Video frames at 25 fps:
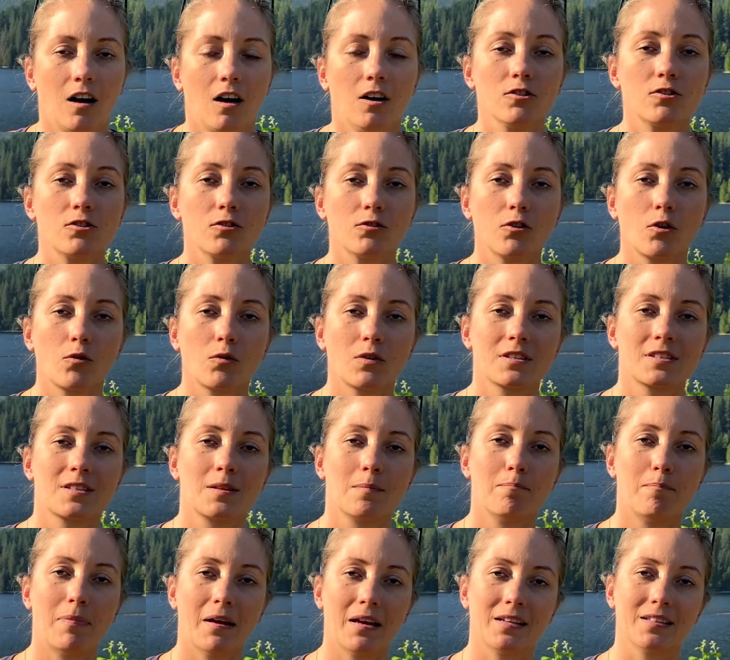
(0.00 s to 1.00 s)
Also known as
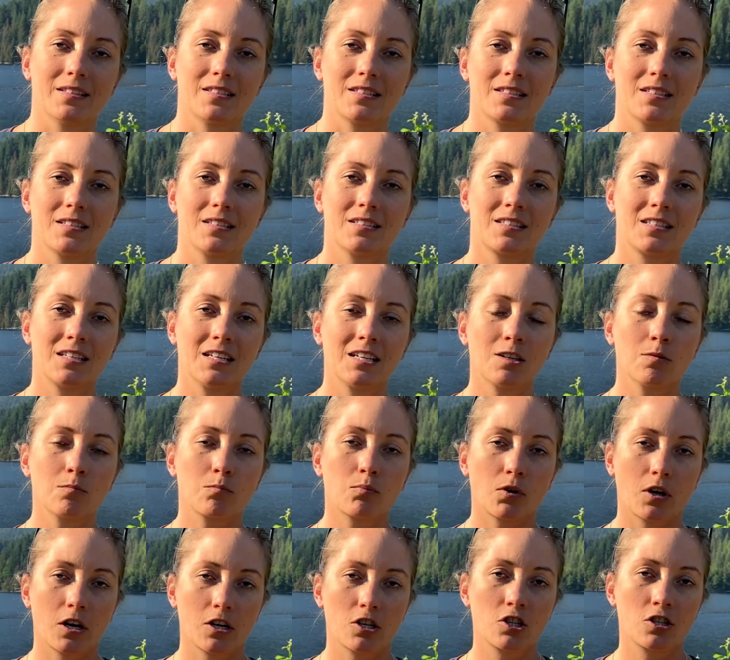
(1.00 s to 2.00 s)
the bends,
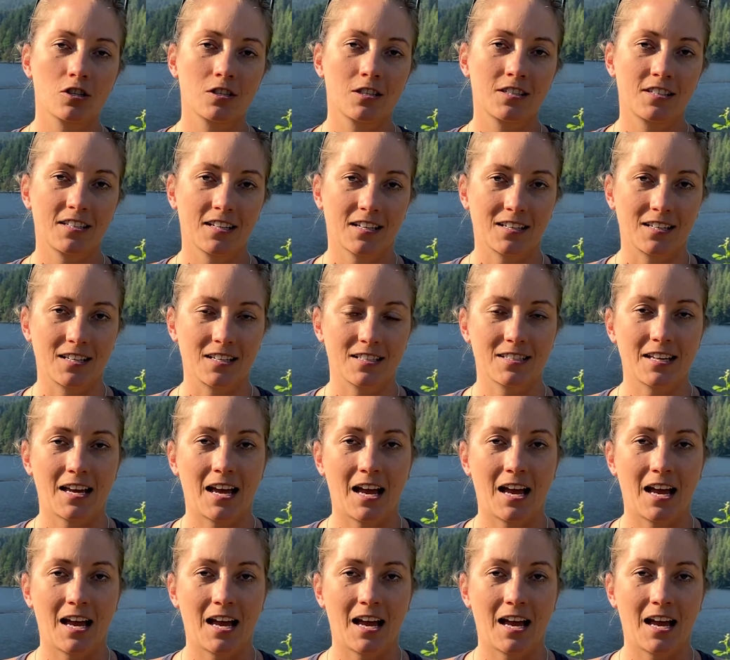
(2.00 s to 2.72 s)
decompression sickness